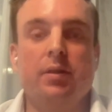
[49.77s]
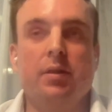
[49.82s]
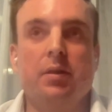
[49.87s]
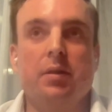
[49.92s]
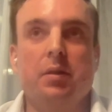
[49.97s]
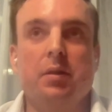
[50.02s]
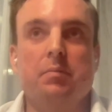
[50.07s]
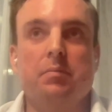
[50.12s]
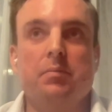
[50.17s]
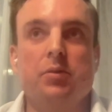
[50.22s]

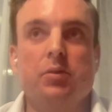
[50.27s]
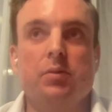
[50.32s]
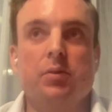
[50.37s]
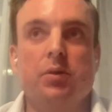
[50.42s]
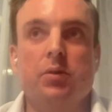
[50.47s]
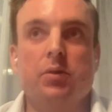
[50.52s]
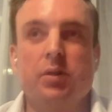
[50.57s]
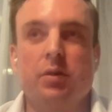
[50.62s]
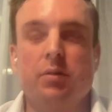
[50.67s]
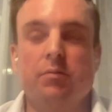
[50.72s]
Um,
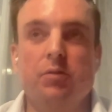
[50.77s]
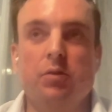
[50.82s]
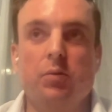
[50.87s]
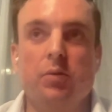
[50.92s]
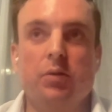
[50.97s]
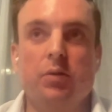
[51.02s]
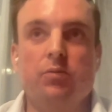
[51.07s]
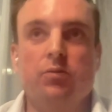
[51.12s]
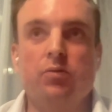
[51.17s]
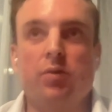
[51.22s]
so I was a
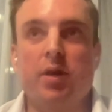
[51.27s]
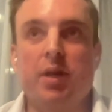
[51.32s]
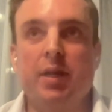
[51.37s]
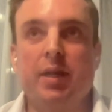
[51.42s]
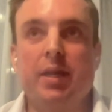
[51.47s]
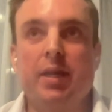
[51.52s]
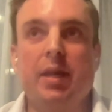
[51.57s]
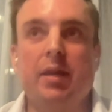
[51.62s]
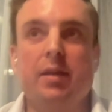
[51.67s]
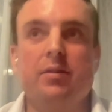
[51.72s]
viewer trying
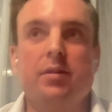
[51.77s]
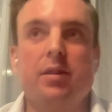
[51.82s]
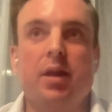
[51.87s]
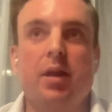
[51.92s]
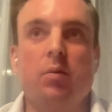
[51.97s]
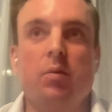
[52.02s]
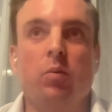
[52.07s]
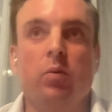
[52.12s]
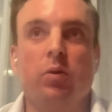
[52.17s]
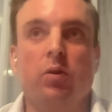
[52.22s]
to get into
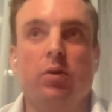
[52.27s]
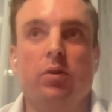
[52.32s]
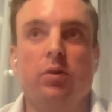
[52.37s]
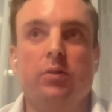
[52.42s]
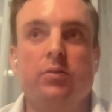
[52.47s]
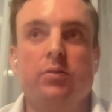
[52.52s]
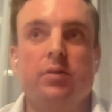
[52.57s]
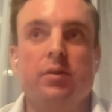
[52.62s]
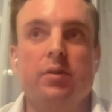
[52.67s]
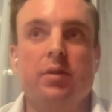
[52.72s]
that
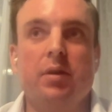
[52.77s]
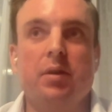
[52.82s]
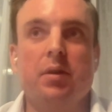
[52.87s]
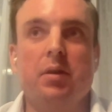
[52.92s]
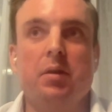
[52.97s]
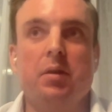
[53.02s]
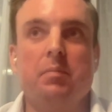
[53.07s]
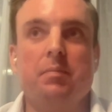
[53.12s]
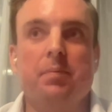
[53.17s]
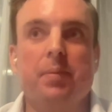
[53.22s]
world.
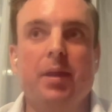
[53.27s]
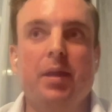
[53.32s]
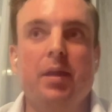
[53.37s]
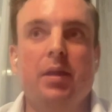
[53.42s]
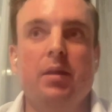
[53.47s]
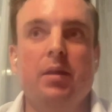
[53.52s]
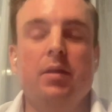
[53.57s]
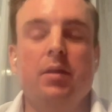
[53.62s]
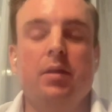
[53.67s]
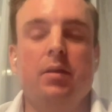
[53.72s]
Um,
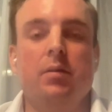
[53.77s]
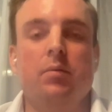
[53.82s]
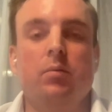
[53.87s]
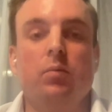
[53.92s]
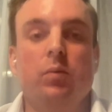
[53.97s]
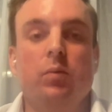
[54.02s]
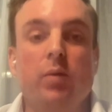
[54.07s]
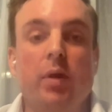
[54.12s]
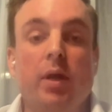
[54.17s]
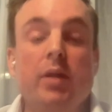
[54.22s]

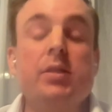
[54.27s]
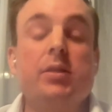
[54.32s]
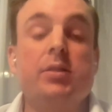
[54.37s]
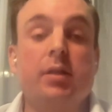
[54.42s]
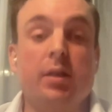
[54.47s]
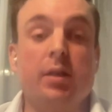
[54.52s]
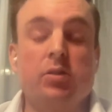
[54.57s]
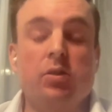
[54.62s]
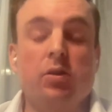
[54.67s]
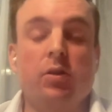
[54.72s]
as I
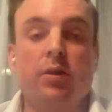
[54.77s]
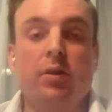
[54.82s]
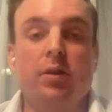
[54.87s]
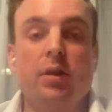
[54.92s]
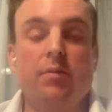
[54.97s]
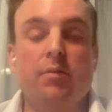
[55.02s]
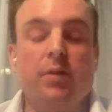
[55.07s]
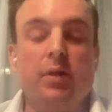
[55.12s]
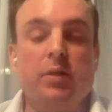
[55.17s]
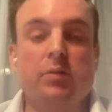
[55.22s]
said, I started
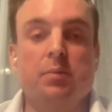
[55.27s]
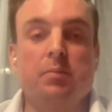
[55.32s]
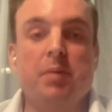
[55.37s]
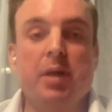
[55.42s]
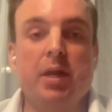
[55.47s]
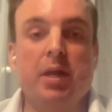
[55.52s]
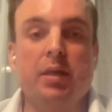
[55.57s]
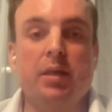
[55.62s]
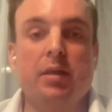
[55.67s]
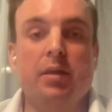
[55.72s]
in investment
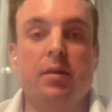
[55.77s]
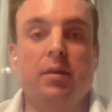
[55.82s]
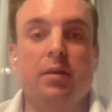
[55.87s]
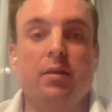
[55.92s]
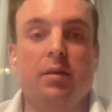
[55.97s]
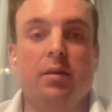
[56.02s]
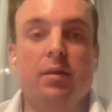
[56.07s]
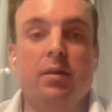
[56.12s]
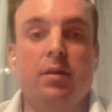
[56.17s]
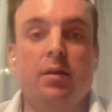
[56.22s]

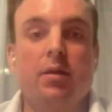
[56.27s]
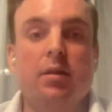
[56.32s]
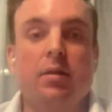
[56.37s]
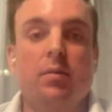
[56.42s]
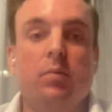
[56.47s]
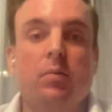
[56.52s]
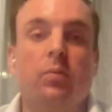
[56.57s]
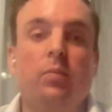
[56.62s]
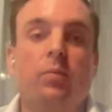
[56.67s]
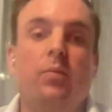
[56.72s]
banking.
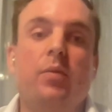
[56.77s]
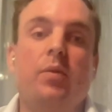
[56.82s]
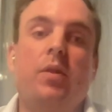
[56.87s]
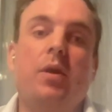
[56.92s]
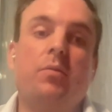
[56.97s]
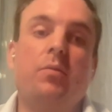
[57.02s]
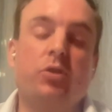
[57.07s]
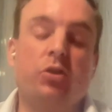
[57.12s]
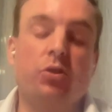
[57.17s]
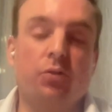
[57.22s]
Uh,
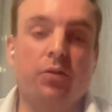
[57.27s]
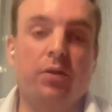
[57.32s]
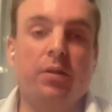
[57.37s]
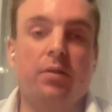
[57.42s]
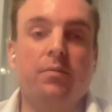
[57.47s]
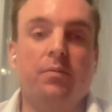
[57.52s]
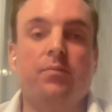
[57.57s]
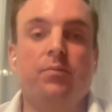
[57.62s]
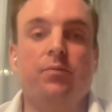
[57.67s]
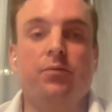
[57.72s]
that was during
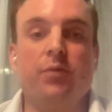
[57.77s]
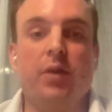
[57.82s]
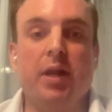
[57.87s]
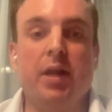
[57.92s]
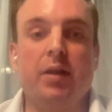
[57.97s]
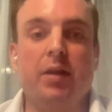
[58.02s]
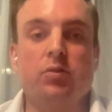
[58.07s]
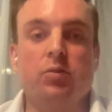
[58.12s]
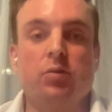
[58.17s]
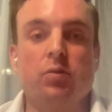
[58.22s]
the
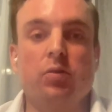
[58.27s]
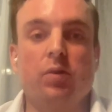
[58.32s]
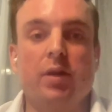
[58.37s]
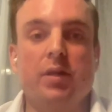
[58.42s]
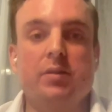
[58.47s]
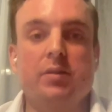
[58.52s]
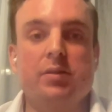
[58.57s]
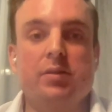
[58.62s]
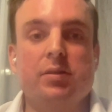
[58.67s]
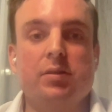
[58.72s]
financial
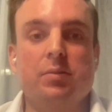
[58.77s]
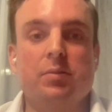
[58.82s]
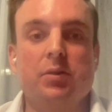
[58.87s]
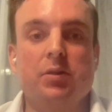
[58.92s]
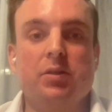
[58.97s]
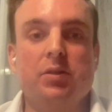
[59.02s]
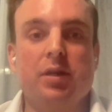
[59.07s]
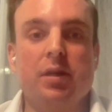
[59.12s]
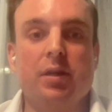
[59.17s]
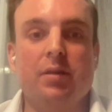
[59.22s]
crisis,
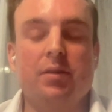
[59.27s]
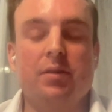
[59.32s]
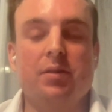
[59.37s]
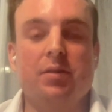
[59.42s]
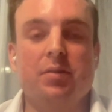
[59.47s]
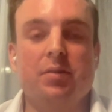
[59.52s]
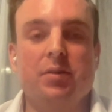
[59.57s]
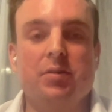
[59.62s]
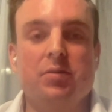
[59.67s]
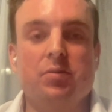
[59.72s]
which uh, you
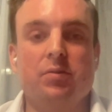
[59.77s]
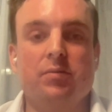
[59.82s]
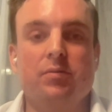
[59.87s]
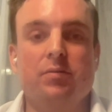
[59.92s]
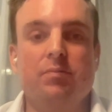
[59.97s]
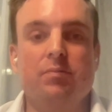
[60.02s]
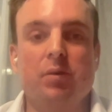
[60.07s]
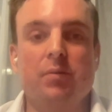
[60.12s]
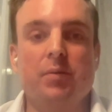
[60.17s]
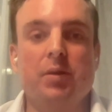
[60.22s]
know I sort of
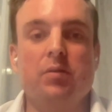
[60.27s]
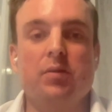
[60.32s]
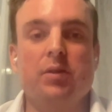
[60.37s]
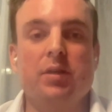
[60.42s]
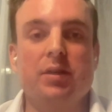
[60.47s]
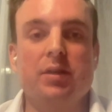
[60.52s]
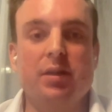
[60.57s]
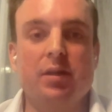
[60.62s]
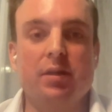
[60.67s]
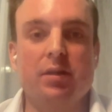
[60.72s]
probably don't
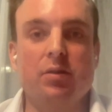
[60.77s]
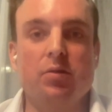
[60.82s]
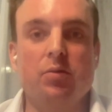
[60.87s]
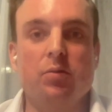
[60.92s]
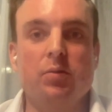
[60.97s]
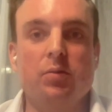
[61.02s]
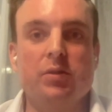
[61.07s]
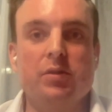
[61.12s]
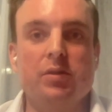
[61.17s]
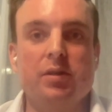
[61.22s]
need to tell
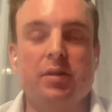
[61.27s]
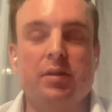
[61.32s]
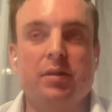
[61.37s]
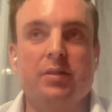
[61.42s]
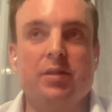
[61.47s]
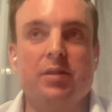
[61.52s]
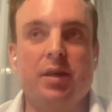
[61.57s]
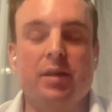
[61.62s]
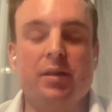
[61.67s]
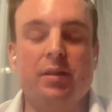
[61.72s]
you was not
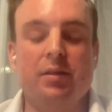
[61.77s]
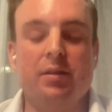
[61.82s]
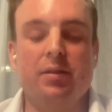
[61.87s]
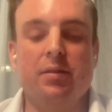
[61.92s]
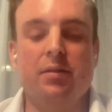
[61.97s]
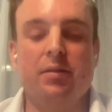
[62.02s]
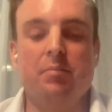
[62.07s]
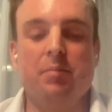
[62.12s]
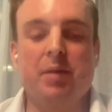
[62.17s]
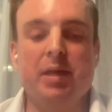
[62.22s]
exactly
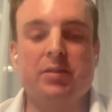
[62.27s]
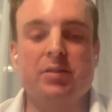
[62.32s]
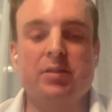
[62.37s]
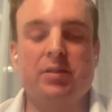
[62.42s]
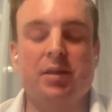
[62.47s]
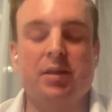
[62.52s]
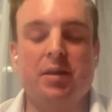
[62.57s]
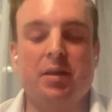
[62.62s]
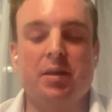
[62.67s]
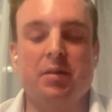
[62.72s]
the, the best
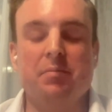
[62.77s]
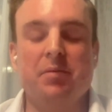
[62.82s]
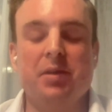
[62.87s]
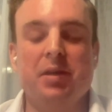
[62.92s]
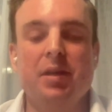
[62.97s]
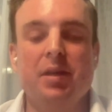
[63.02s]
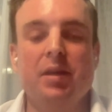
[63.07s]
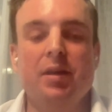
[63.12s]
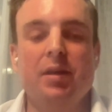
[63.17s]
time.